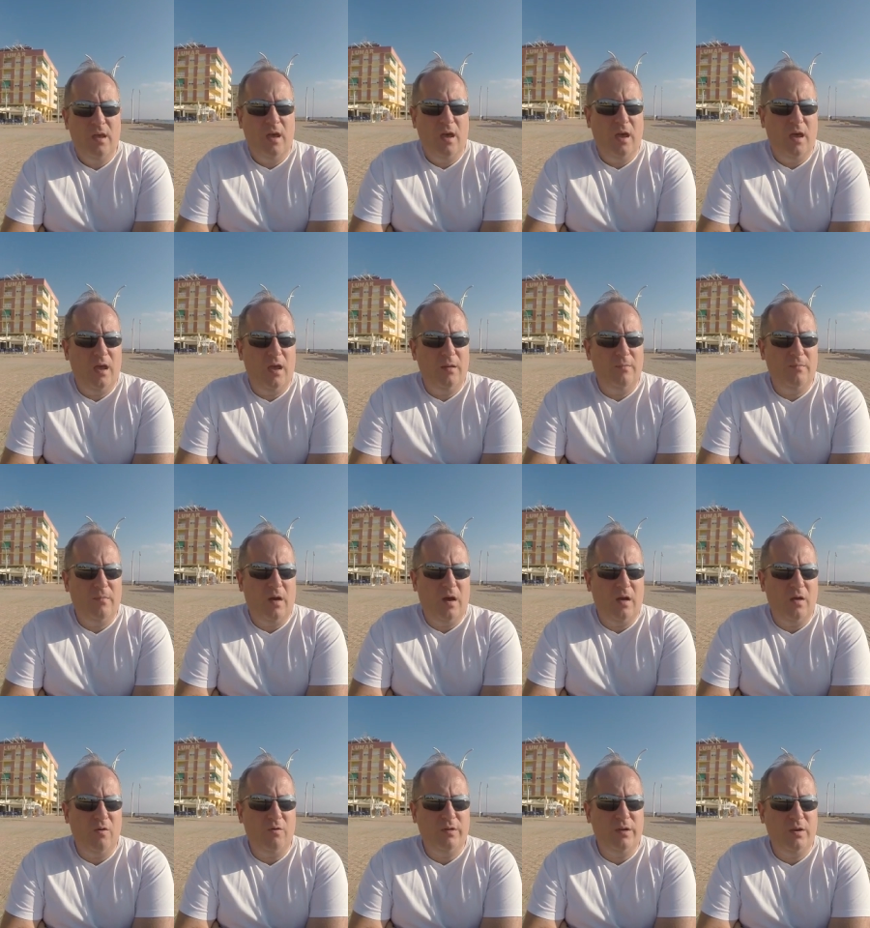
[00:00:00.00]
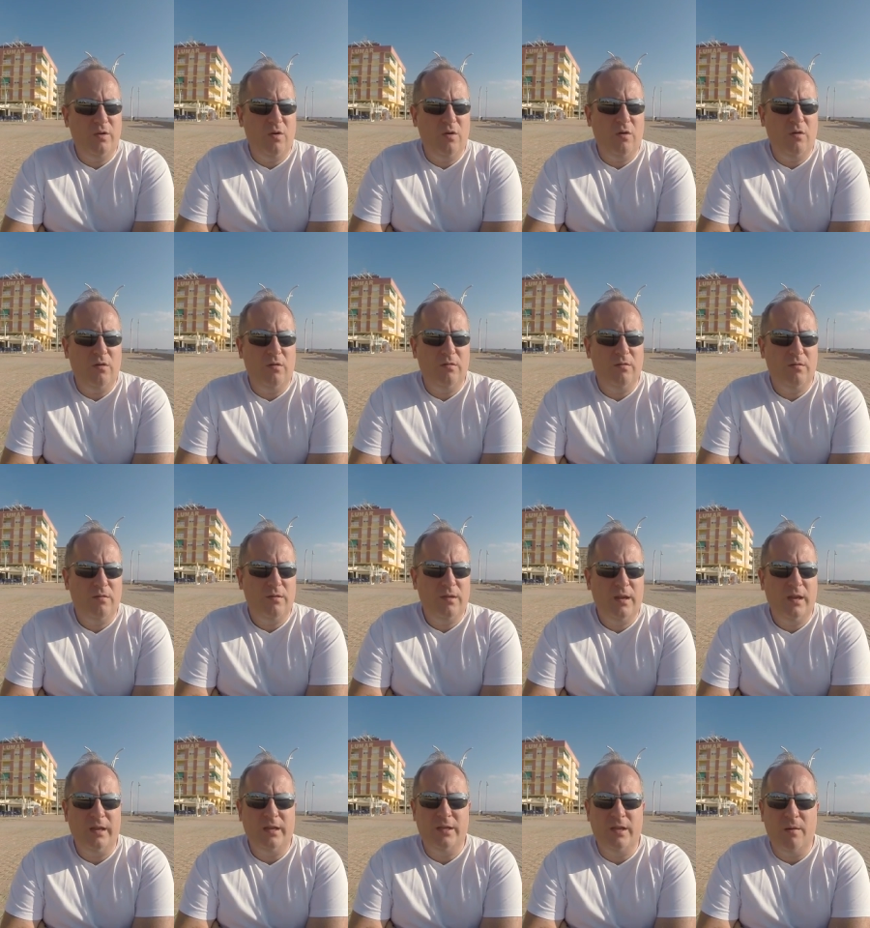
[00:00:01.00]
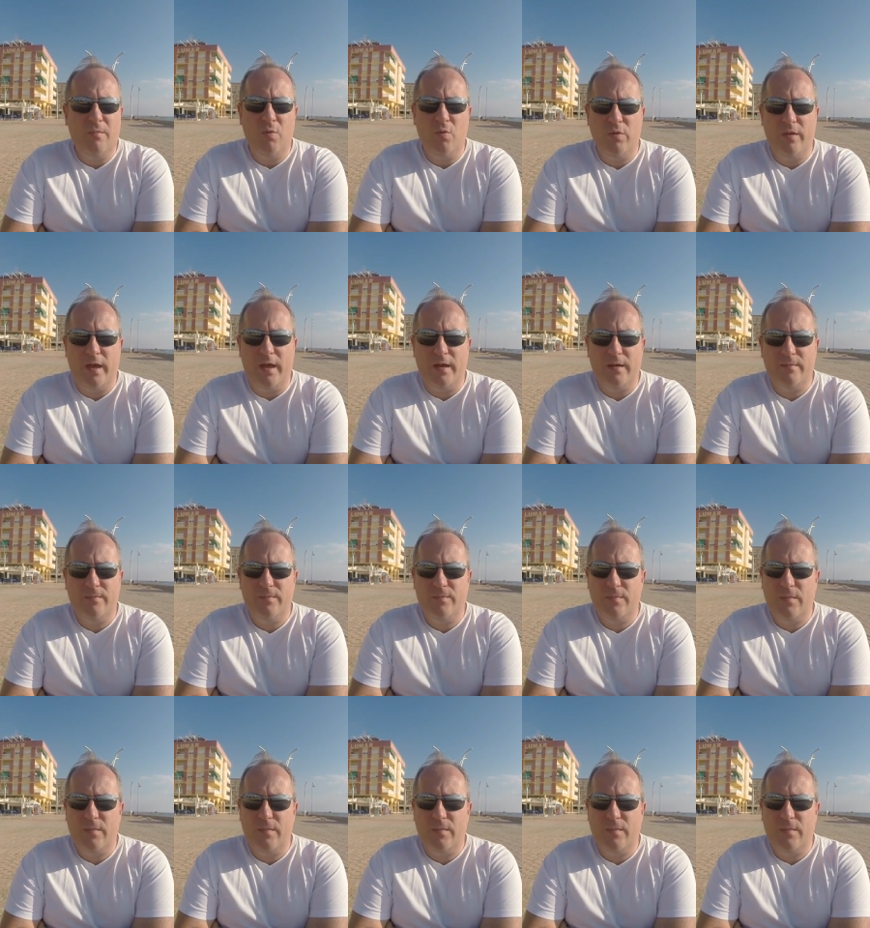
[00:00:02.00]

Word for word: I already earn nearly double that.